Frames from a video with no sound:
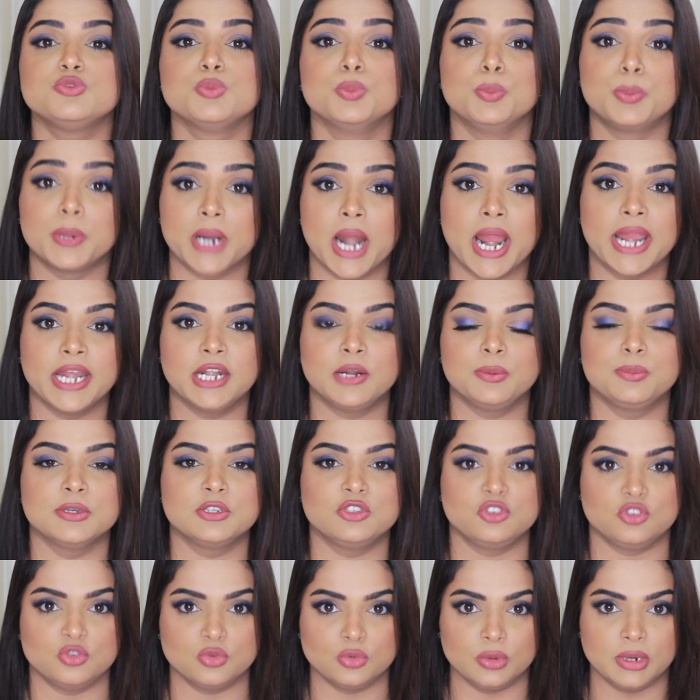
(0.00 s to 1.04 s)
bright
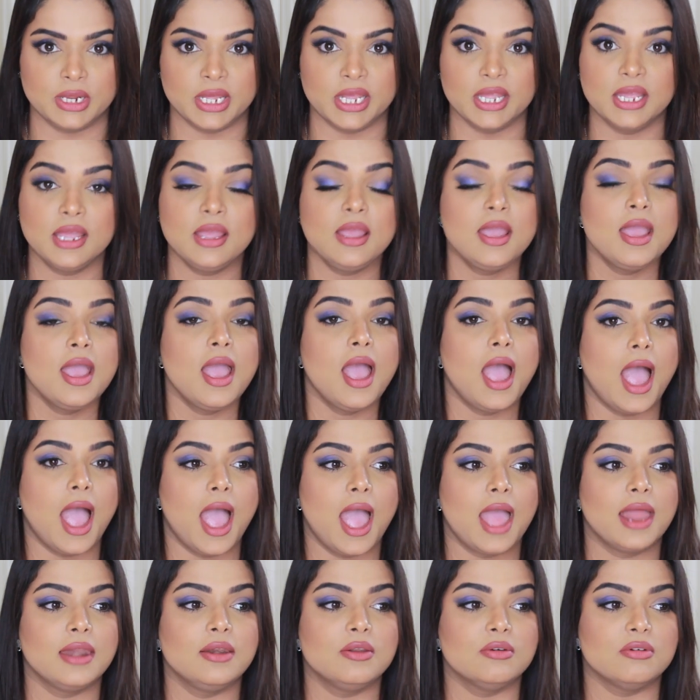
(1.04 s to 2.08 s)
patchouli
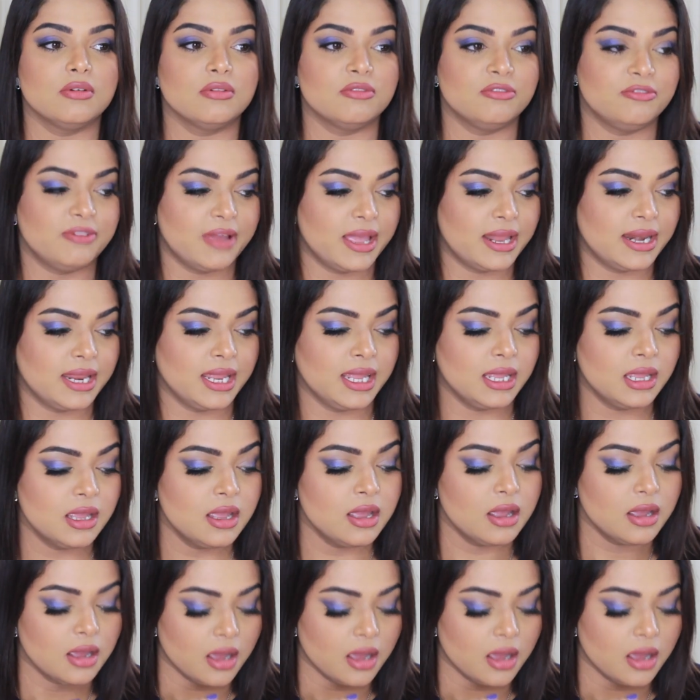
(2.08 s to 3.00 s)
and very